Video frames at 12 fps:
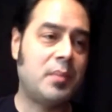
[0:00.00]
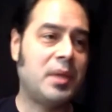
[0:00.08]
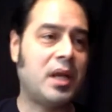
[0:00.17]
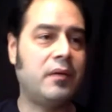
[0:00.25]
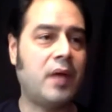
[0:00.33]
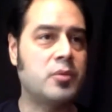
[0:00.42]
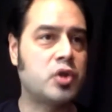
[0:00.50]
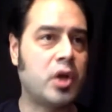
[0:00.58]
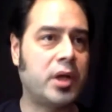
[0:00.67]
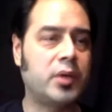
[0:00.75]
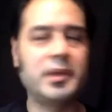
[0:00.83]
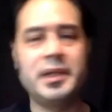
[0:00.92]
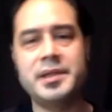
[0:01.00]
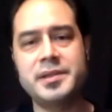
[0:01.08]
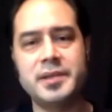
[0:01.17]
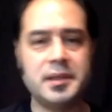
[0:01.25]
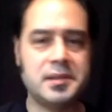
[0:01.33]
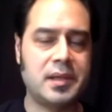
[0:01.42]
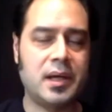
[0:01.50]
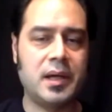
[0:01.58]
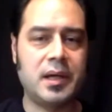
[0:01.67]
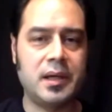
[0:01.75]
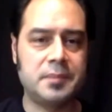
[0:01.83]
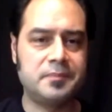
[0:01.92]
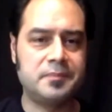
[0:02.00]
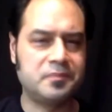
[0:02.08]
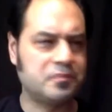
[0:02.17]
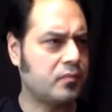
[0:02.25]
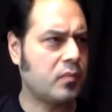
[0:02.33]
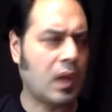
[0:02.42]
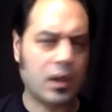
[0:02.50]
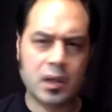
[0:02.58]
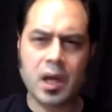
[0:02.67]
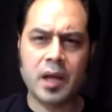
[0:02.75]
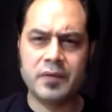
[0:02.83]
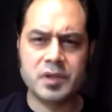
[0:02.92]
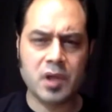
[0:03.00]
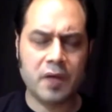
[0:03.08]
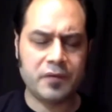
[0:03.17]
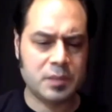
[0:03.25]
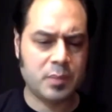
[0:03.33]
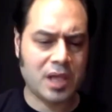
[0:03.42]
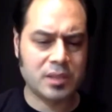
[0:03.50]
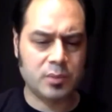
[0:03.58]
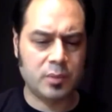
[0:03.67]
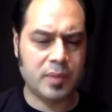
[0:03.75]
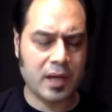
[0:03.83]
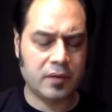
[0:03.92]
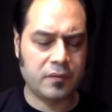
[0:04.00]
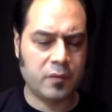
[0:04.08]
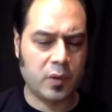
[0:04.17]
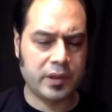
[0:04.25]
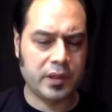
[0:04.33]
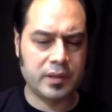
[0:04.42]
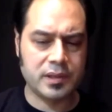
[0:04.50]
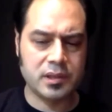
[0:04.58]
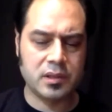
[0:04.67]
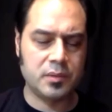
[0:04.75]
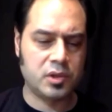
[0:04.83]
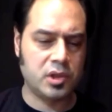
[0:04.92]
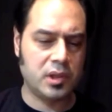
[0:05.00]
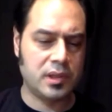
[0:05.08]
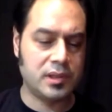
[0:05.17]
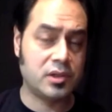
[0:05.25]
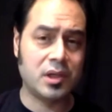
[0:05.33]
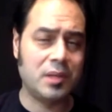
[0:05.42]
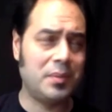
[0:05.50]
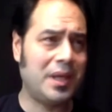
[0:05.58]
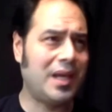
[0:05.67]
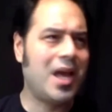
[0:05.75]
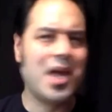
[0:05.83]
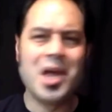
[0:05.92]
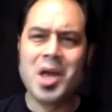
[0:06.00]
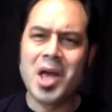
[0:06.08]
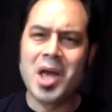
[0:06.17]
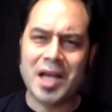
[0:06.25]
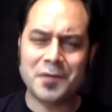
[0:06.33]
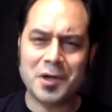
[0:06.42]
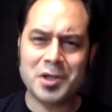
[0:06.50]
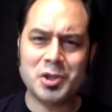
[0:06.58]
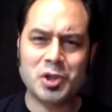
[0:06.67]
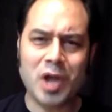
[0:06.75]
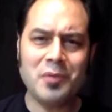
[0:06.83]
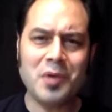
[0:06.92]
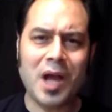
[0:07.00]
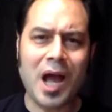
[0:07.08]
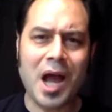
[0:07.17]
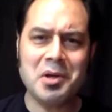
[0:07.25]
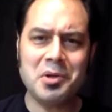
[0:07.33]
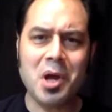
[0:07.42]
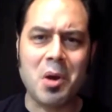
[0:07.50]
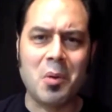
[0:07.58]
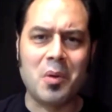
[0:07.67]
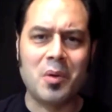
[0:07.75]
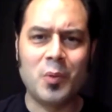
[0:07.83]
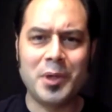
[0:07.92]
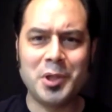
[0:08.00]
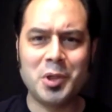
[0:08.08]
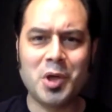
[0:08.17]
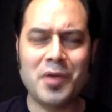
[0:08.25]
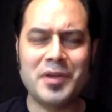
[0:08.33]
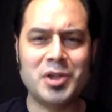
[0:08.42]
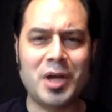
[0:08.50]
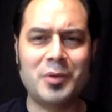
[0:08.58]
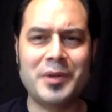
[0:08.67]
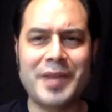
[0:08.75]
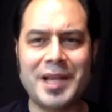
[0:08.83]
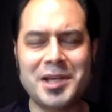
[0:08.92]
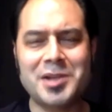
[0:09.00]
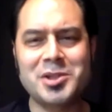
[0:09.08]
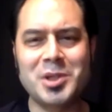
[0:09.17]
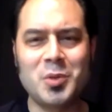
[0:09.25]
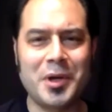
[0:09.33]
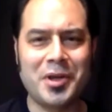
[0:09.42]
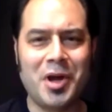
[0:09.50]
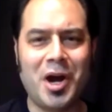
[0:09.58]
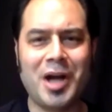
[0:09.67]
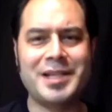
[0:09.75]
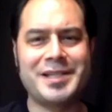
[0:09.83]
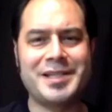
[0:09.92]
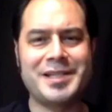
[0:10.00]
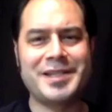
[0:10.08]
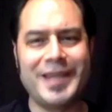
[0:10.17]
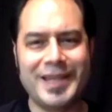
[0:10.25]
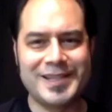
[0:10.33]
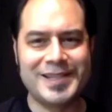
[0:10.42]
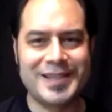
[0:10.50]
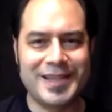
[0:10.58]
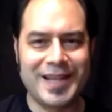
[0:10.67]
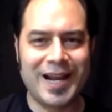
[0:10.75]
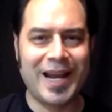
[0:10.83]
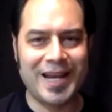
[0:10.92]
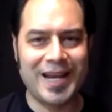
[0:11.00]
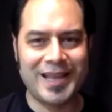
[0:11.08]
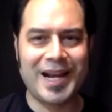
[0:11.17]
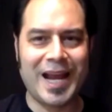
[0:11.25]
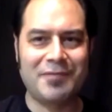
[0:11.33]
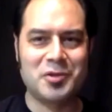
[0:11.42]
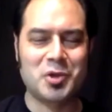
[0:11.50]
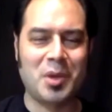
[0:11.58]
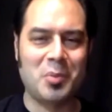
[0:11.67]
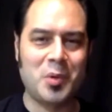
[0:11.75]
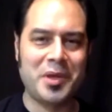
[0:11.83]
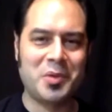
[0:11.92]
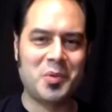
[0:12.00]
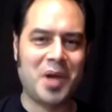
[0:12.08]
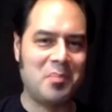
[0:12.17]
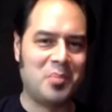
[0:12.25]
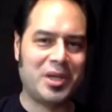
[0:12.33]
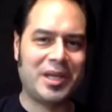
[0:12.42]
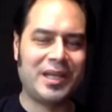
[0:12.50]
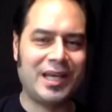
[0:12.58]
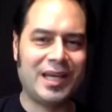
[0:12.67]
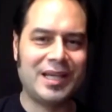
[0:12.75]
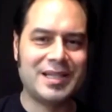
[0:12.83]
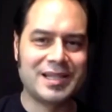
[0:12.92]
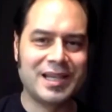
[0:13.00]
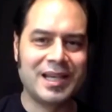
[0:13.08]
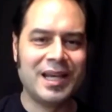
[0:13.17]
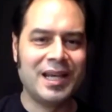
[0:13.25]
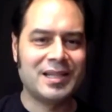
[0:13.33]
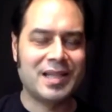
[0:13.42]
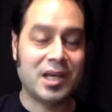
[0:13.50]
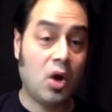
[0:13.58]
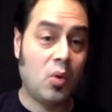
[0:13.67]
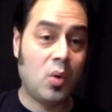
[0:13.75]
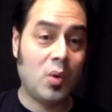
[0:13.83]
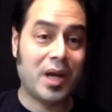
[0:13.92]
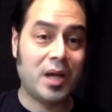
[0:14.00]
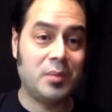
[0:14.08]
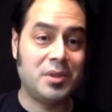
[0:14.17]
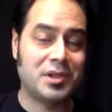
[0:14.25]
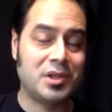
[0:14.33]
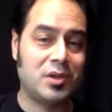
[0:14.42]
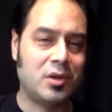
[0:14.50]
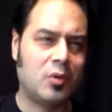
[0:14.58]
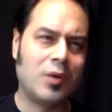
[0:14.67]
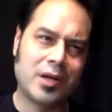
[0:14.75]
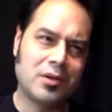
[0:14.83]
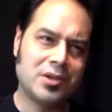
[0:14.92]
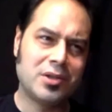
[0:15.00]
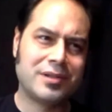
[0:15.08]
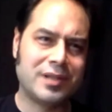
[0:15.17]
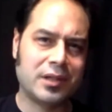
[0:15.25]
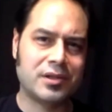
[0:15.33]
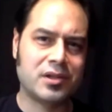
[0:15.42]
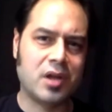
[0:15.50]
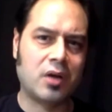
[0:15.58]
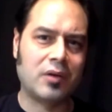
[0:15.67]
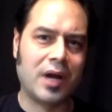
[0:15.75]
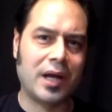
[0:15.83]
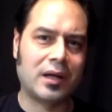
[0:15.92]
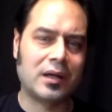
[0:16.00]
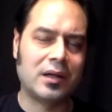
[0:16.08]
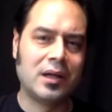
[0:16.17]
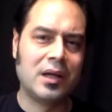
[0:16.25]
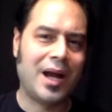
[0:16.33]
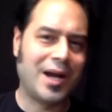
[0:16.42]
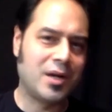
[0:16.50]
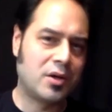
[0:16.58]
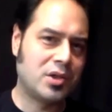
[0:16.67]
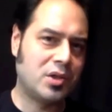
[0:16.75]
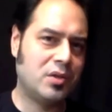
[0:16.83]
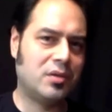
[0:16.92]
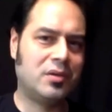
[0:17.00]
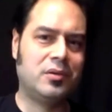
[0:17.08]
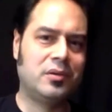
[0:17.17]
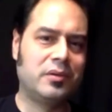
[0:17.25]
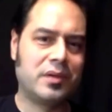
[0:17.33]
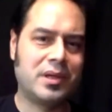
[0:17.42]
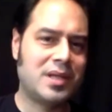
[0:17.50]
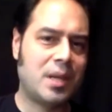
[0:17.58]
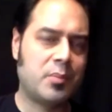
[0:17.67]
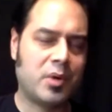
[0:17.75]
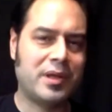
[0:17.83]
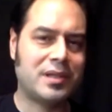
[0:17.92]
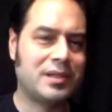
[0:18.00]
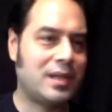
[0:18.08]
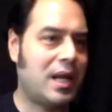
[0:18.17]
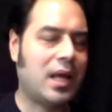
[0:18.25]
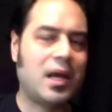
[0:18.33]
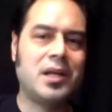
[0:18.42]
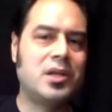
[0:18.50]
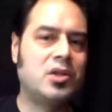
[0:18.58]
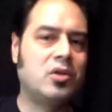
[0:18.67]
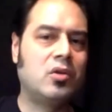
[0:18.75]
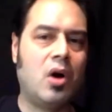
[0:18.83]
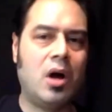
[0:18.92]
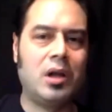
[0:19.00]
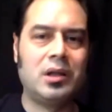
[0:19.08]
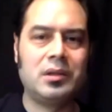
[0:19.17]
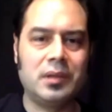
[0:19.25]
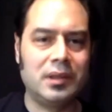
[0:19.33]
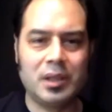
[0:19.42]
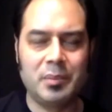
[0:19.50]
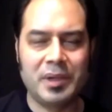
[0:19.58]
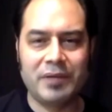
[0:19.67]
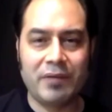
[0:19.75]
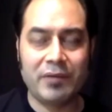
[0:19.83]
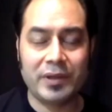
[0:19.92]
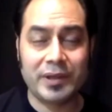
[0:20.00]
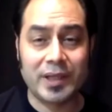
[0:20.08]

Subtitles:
I mean, I'm trying to release things kind of as often as possible back and forth here. This is going to be, as far as genre, I don't know. What do you call the genre? That's actually one of the hardest things that I have trouble with when I'm booking gigs. It's like, oh, well, what kind of music do you do? Well, I don't do singer-songwriter. I don't do contemporary this and that. I kind of do all a little bit of everything.